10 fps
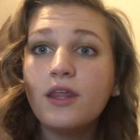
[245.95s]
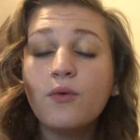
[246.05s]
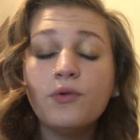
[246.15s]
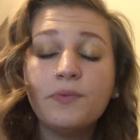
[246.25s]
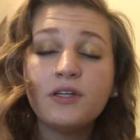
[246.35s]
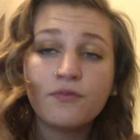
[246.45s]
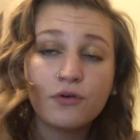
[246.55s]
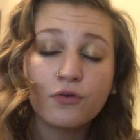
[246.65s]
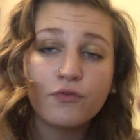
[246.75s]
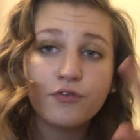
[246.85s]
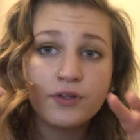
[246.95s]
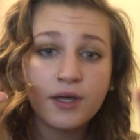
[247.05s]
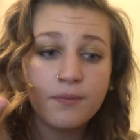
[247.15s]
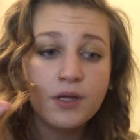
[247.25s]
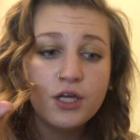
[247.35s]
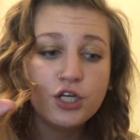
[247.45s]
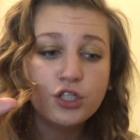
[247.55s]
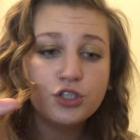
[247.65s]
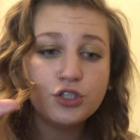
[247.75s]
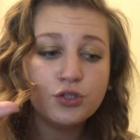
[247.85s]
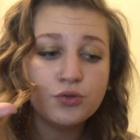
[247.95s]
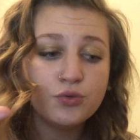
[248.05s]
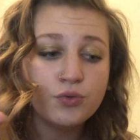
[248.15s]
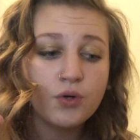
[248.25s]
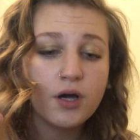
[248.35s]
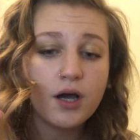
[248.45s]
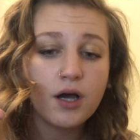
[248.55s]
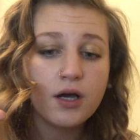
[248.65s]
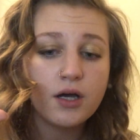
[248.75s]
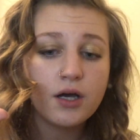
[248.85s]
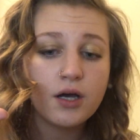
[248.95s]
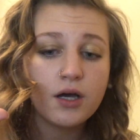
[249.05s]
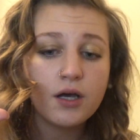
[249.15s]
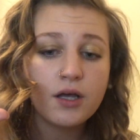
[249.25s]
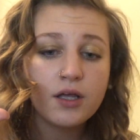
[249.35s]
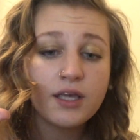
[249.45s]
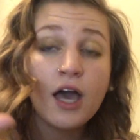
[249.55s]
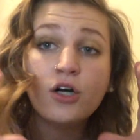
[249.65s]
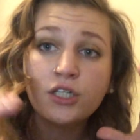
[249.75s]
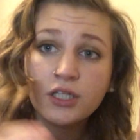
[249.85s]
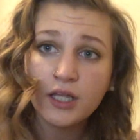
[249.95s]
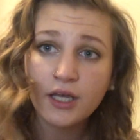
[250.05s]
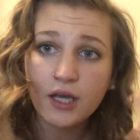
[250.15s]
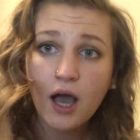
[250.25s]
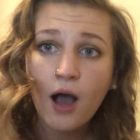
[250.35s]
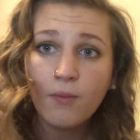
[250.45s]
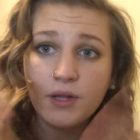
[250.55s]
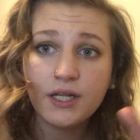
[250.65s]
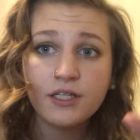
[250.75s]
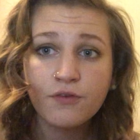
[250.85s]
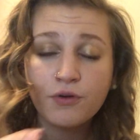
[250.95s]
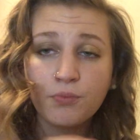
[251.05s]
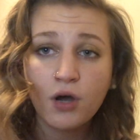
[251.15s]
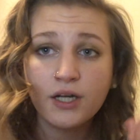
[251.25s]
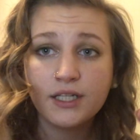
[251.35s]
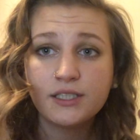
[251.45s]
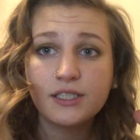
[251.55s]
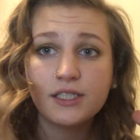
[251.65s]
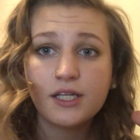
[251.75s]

it would be difficult for them to calculate how many different products.